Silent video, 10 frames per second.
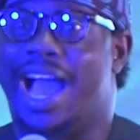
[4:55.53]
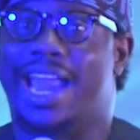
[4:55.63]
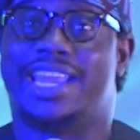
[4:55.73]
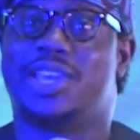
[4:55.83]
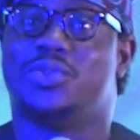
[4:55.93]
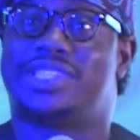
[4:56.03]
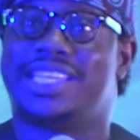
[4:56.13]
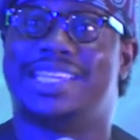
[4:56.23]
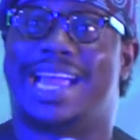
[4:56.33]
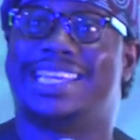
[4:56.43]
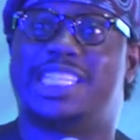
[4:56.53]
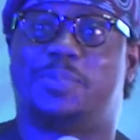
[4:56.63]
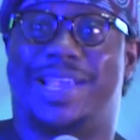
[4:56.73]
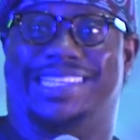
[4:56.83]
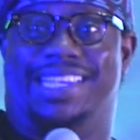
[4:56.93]
And then you see that this
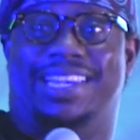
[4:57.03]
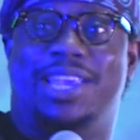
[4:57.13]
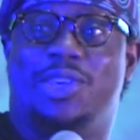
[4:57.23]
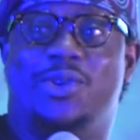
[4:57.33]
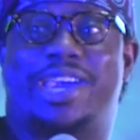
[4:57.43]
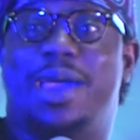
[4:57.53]
person, you